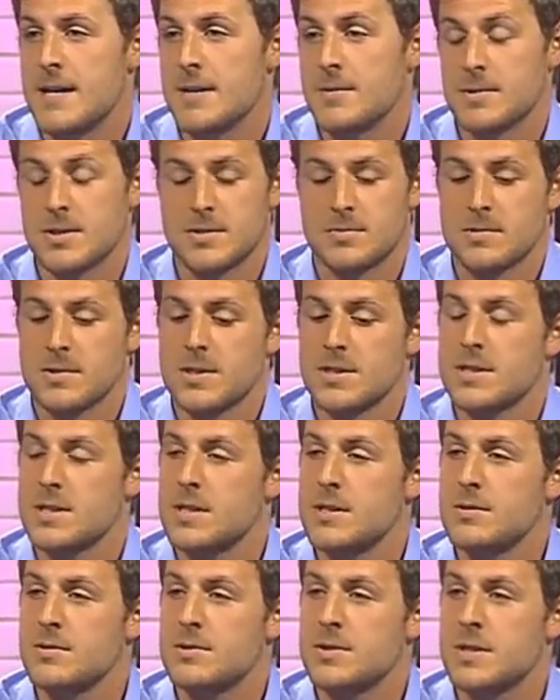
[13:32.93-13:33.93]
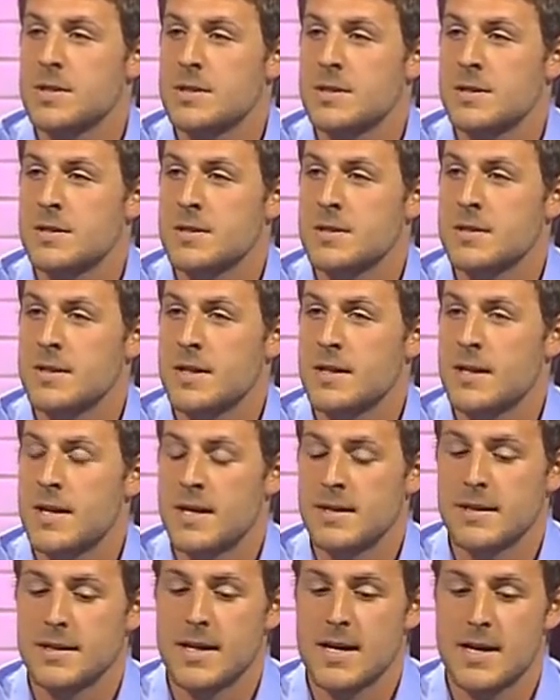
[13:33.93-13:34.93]
Which is a huge concern,
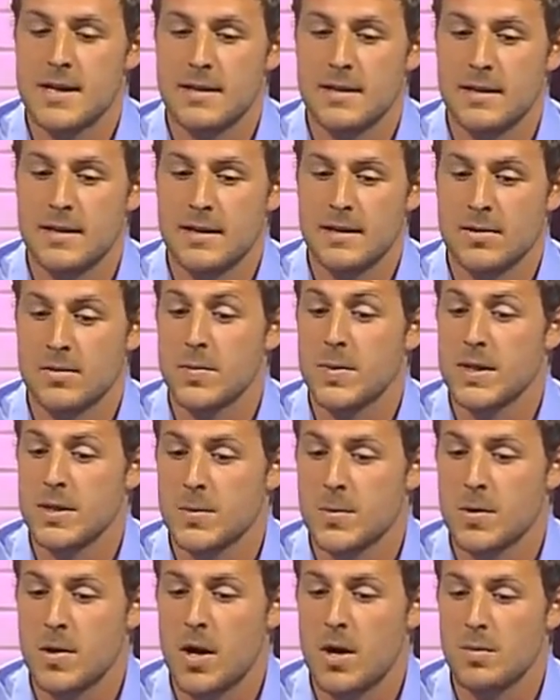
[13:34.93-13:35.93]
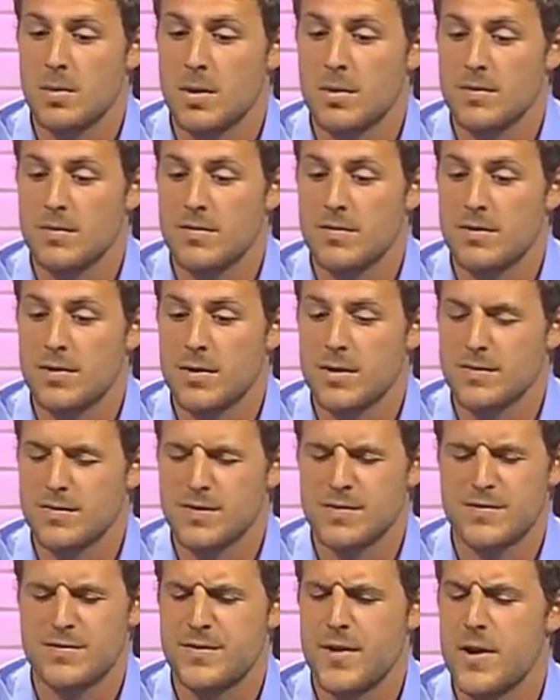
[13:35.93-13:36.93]
and again, it'll be a problem for
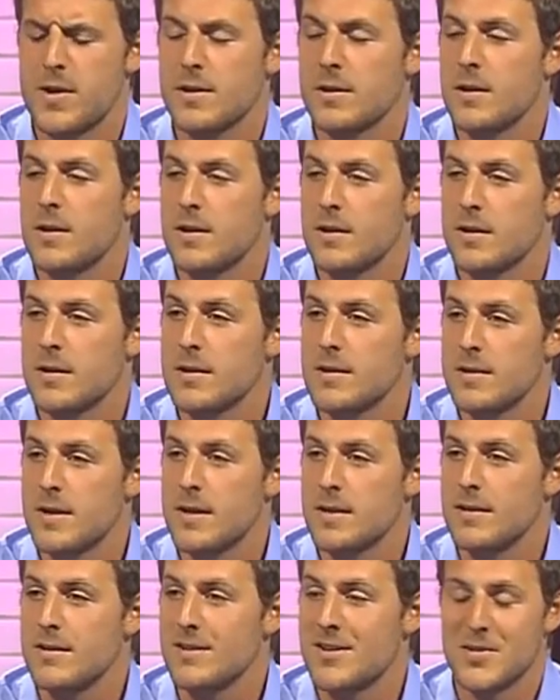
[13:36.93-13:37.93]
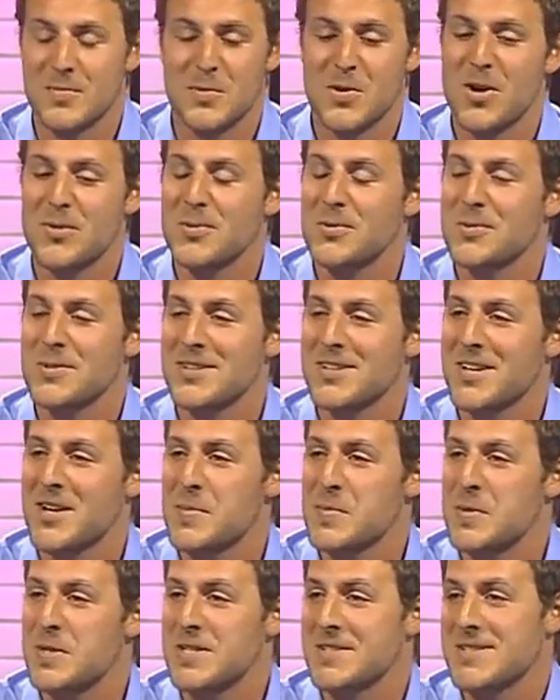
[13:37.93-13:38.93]
far longer than probably the
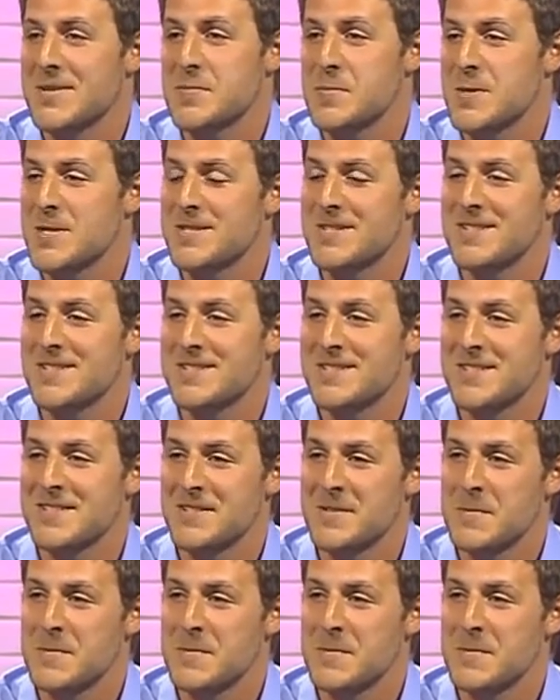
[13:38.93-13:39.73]
companies in business.